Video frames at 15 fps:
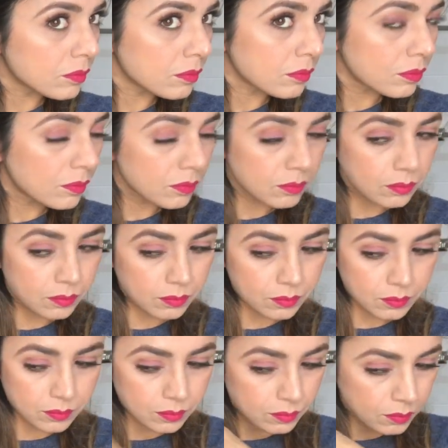inside the
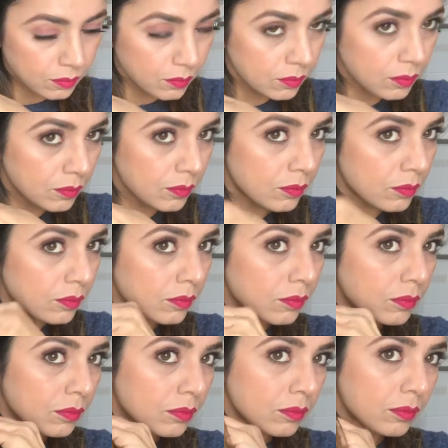straightener
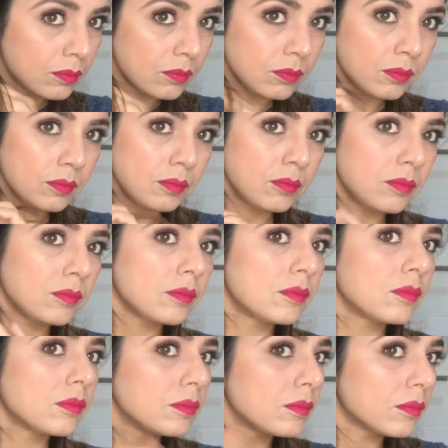and rolling my
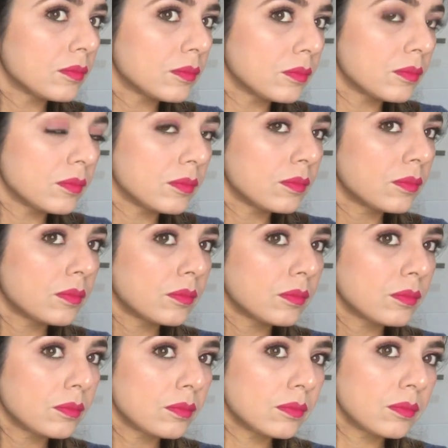straightener outwards
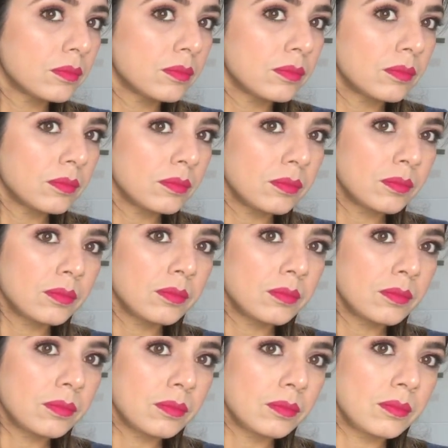
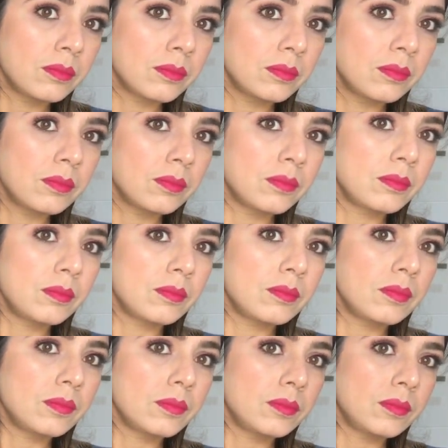and doing
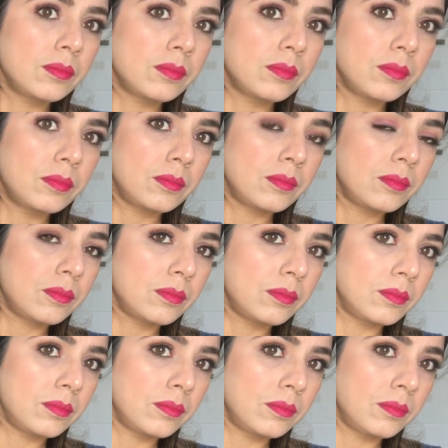the
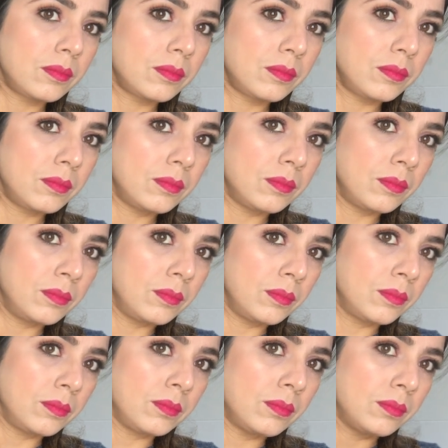curls like
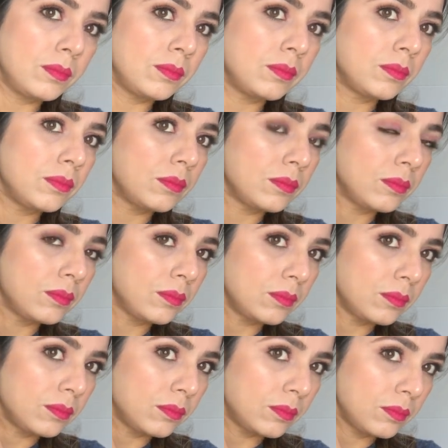that,
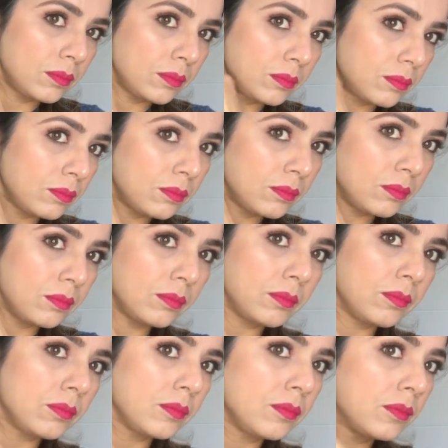and you're
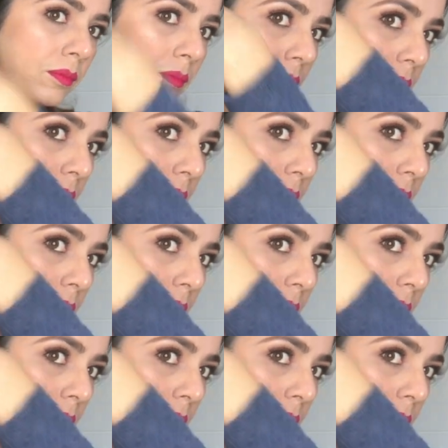done.